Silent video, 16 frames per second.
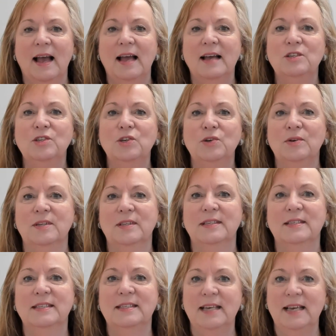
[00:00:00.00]
As you can
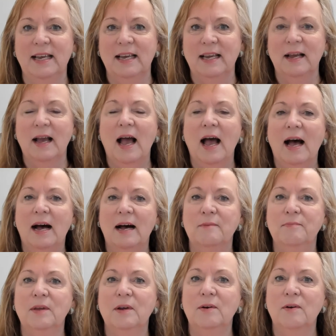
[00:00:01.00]
see, uh,
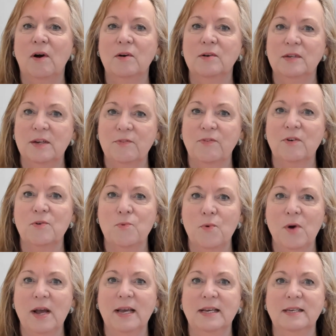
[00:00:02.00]
there are different
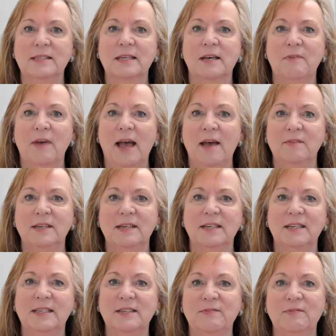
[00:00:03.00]
ways of having
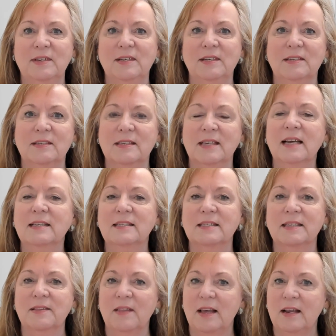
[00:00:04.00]
nativity sets
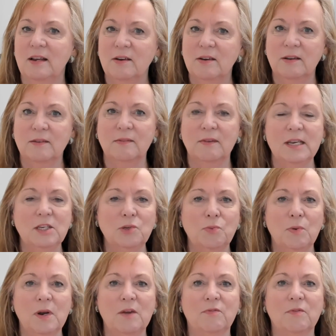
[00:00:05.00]
and they look, each
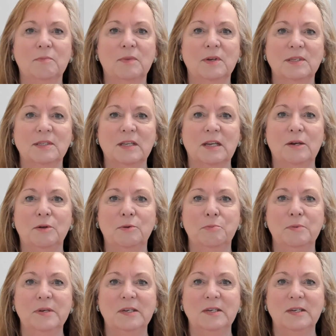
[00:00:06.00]
one of them looks a little
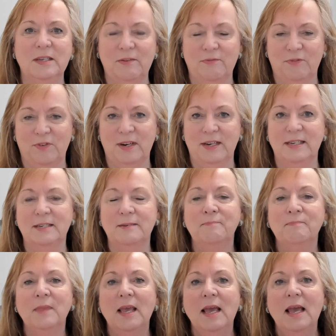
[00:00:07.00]
bit different.
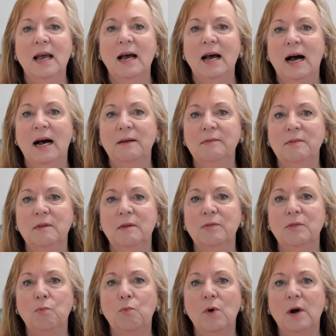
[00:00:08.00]
Um,
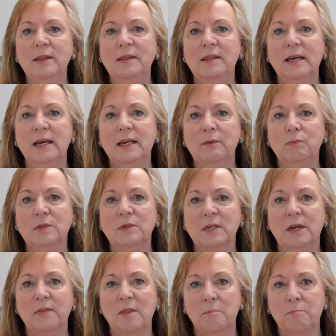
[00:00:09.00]
the one that was
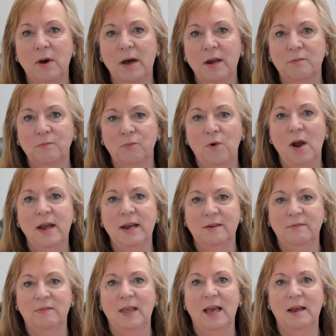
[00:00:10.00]
on the bottom right
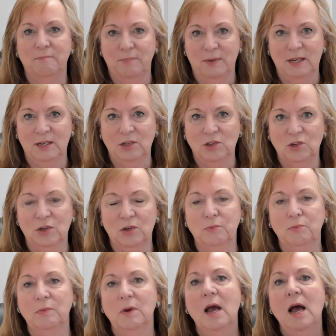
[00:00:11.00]
of that
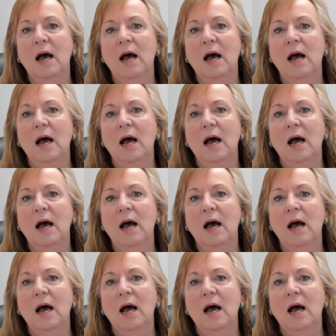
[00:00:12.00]
picture